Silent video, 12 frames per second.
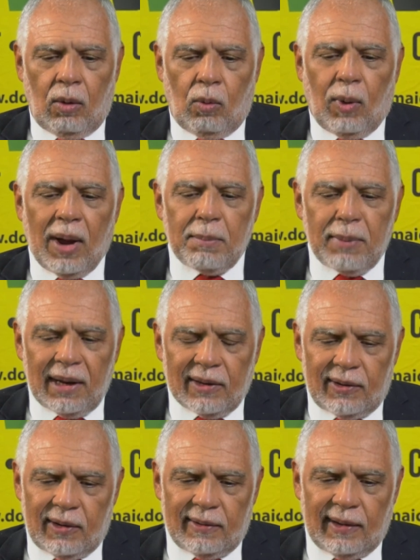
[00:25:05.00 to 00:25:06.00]
What
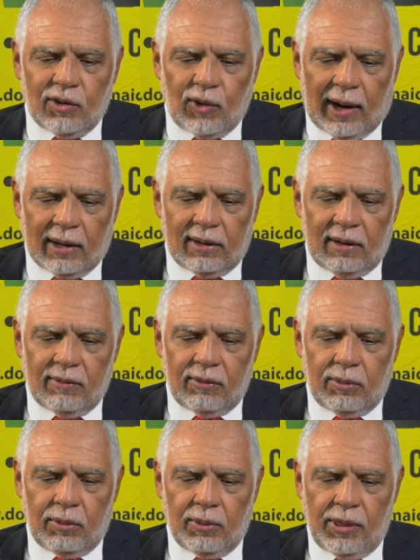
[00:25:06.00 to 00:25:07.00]
makes us attractive,
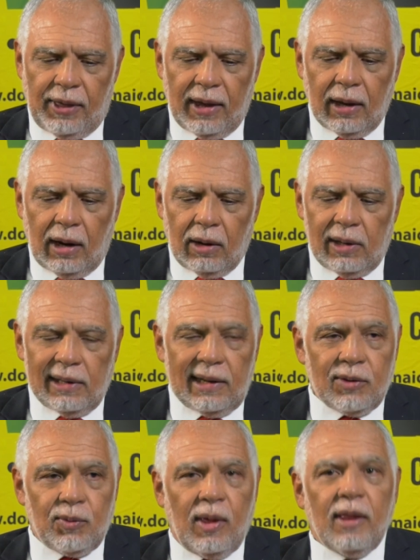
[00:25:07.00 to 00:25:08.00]
we think, or at
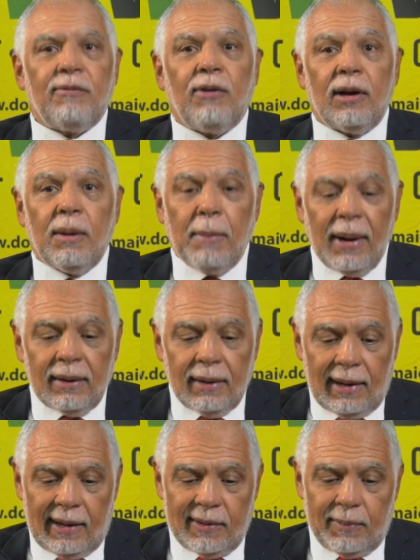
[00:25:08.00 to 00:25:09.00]
least one of the
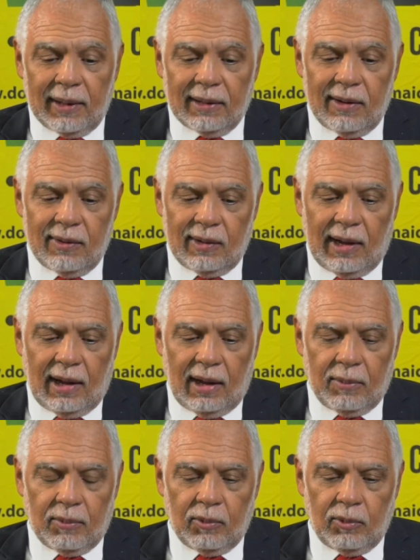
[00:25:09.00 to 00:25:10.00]
fundamental aspects is
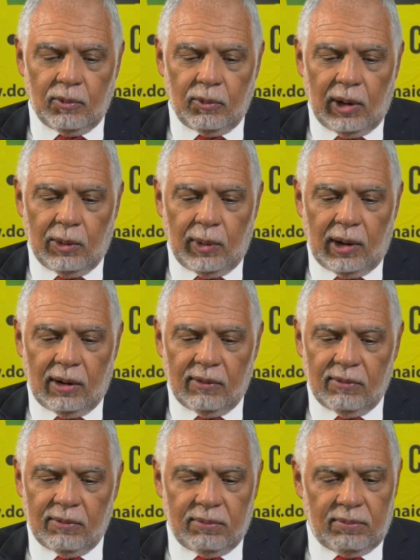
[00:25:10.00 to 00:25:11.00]
we're
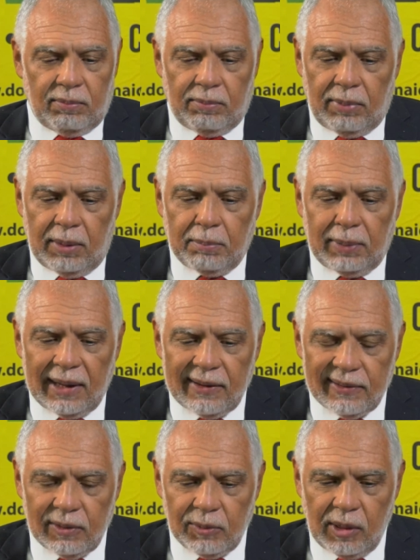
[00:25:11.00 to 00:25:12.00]
been
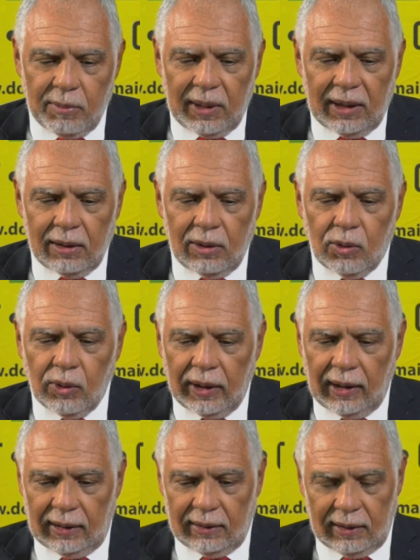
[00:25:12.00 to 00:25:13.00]
blessed with being
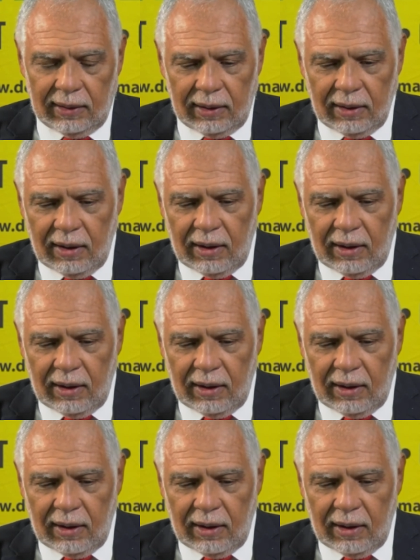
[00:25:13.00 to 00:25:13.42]
located,